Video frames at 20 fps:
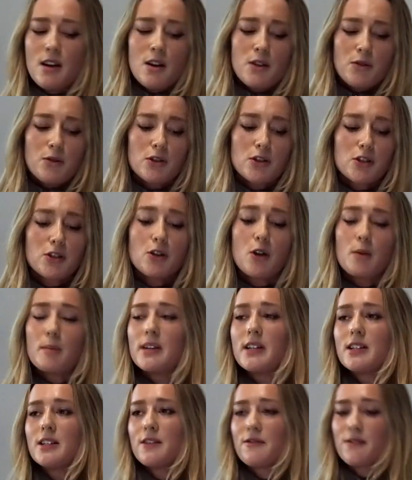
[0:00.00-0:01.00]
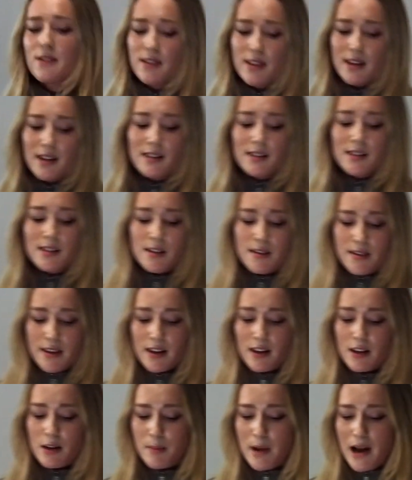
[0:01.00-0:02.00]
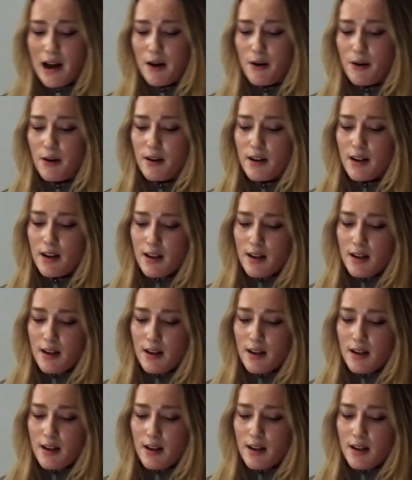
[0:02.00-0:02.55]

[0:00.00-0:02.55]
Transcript: There are so many different things to think about.